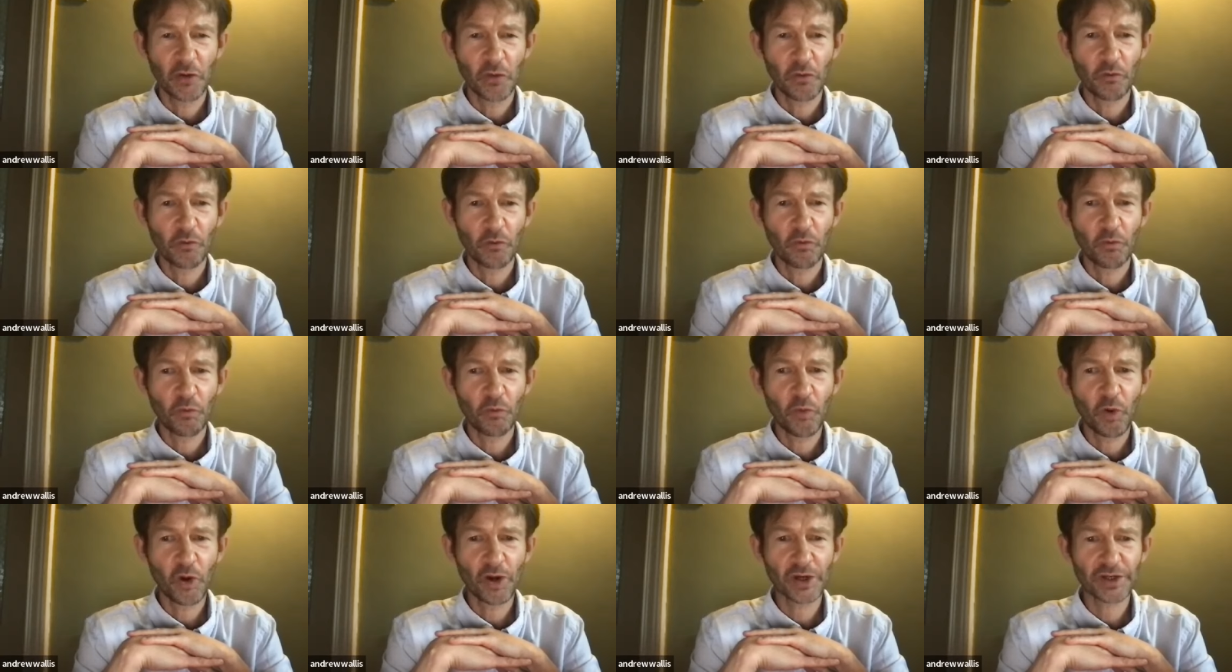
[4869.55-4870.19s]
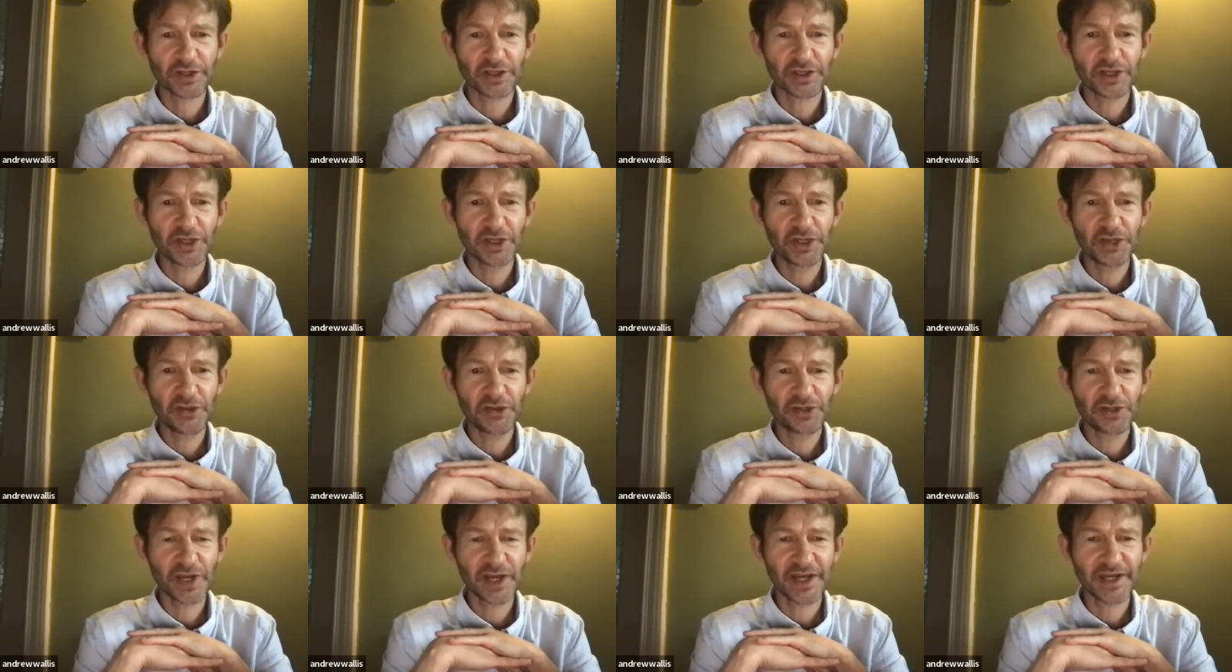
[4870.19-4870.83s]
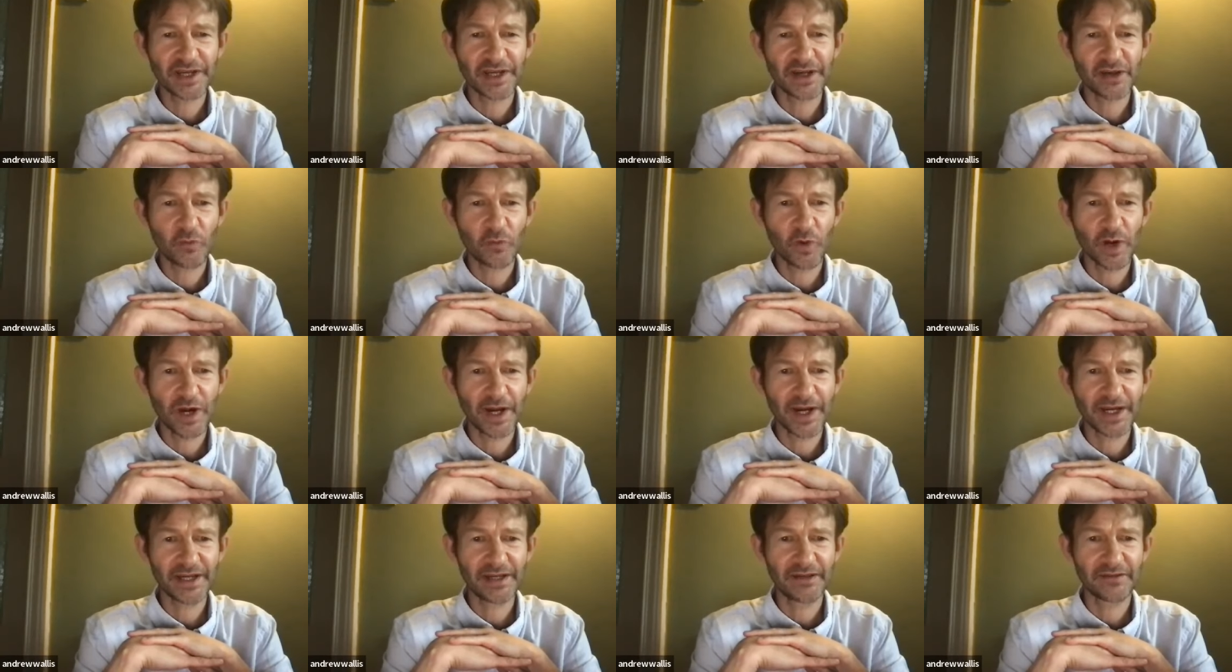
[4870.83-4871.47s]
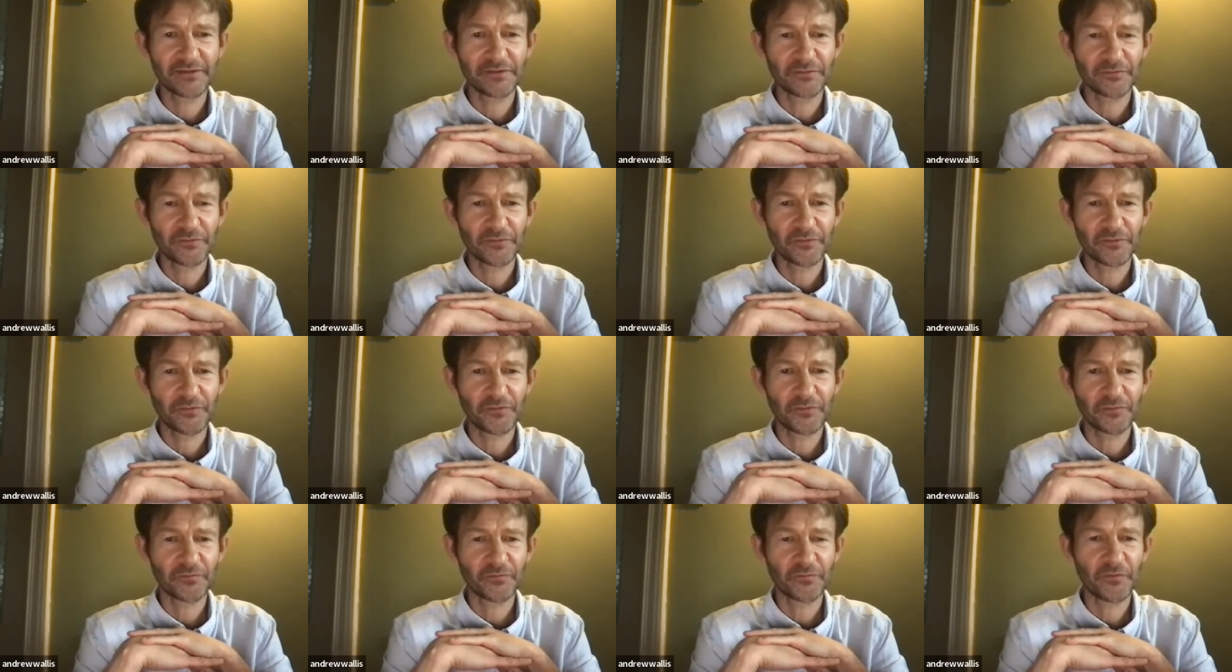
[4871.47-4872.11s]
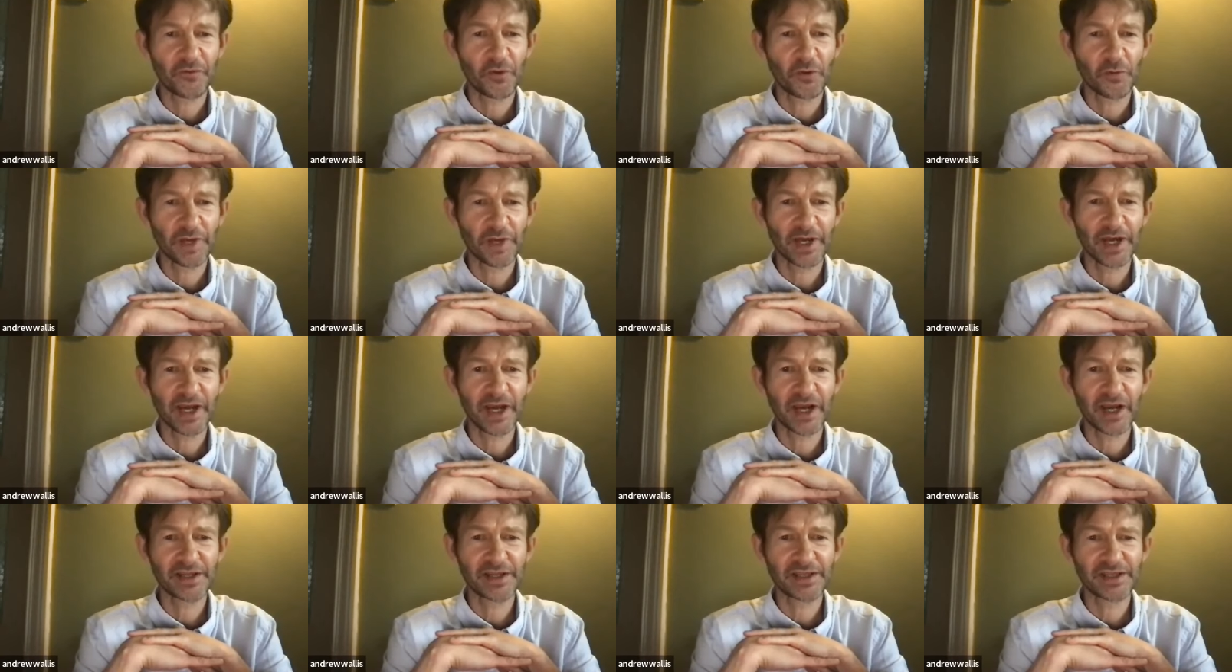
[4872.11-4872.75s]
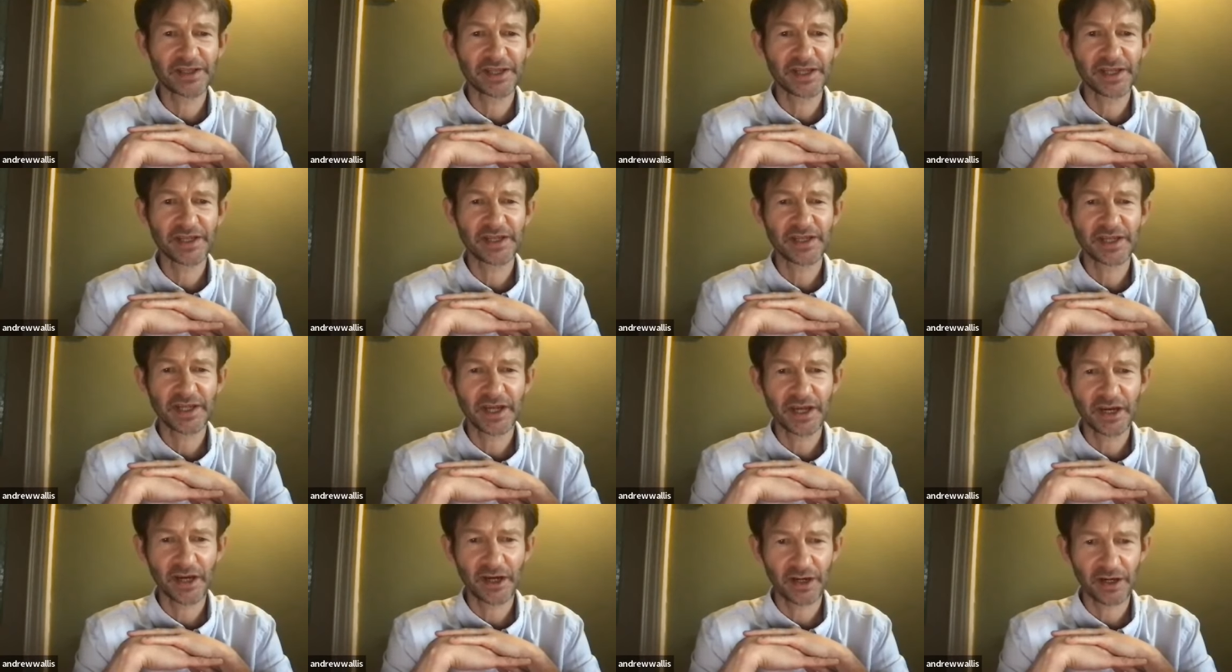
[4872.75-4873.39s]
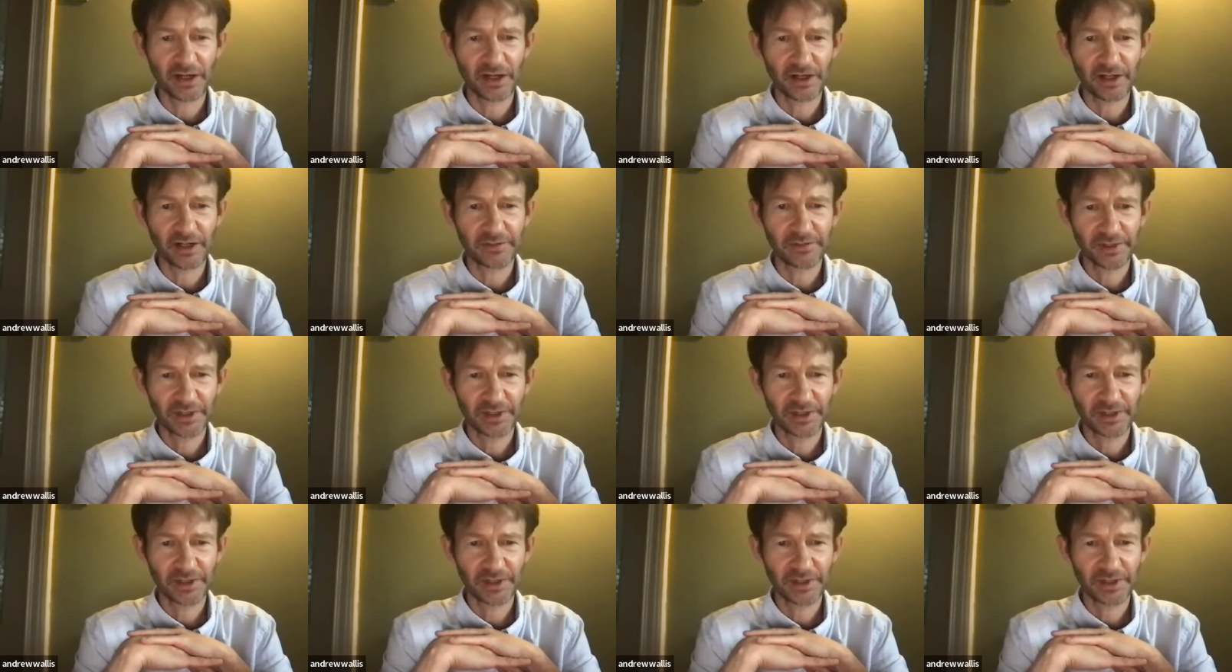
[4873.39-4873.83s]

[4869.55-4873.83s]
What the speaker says: What can you take away from the ICTR